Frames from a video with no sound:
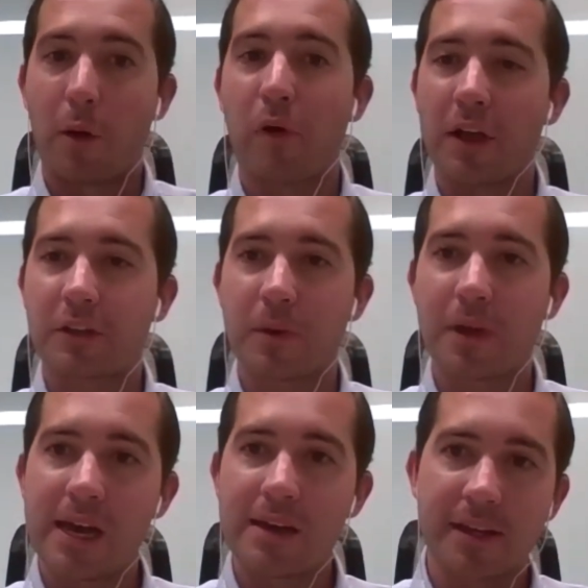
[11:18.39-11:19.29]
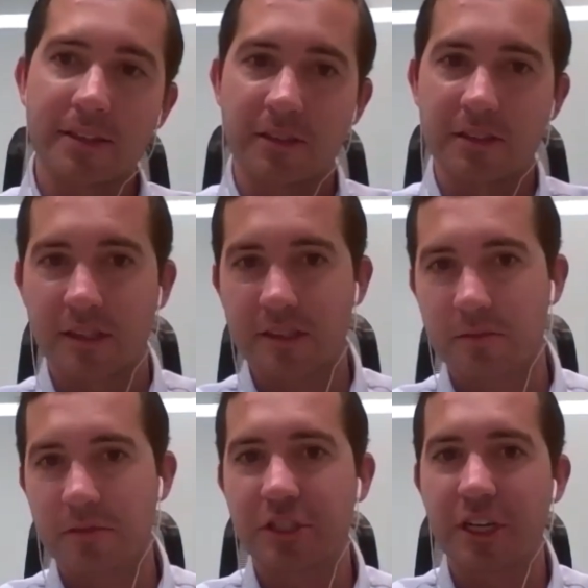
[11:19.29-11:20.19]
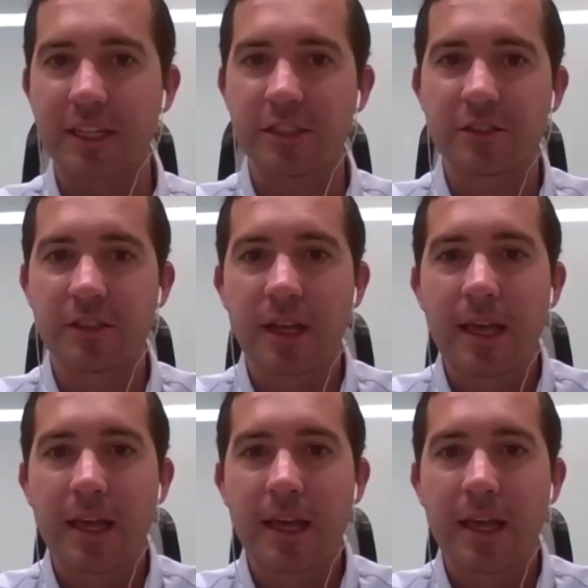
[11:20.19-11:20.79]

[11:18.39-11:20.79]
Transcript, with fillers: products we have as the systems change.